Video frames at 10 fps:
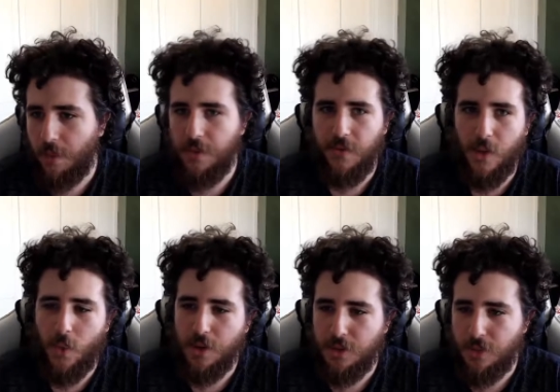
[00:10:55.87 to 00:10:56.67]
If I
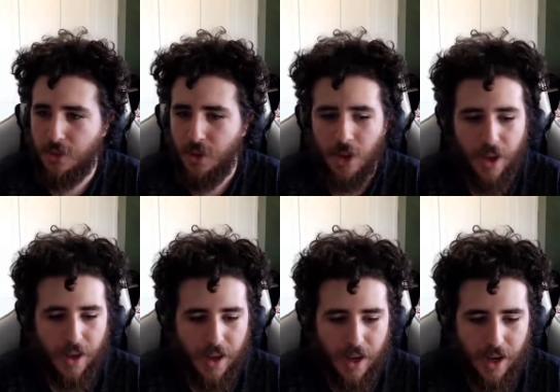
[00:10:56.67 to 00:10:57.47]
wanted to,
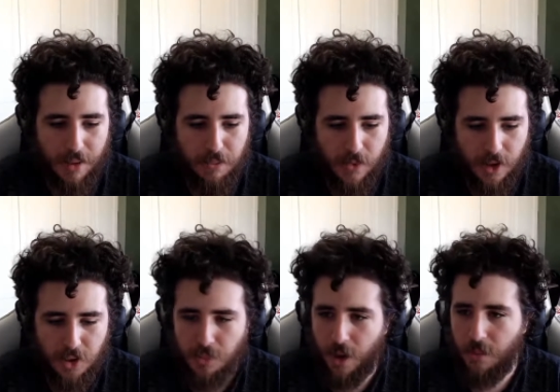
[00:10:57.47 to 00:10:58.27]
I
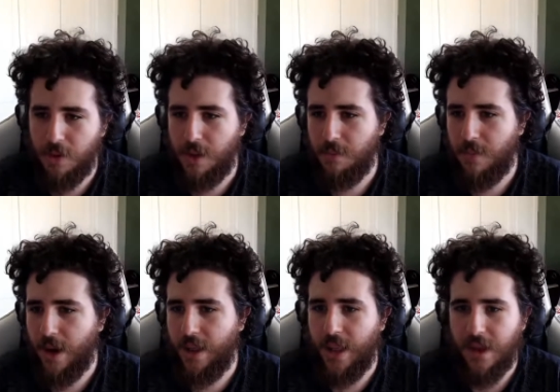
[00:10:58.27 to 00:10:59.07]
should probably
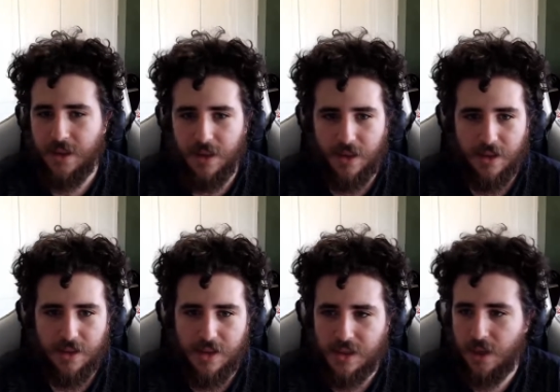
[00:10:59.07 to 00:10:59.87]
buy like
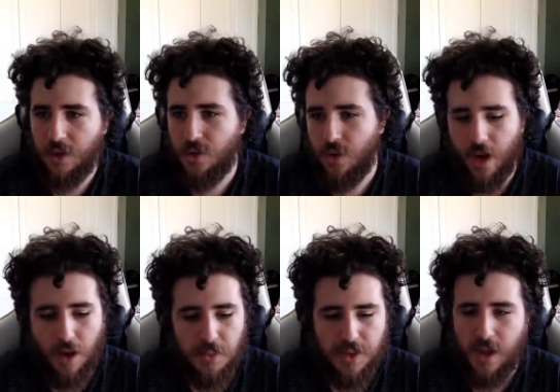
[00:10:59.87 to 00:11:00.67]
the suction
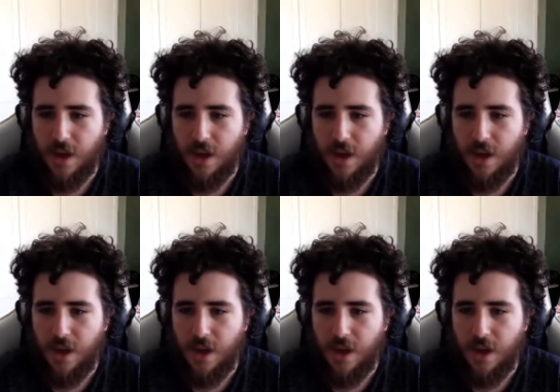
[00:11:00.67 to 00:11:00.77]
cups,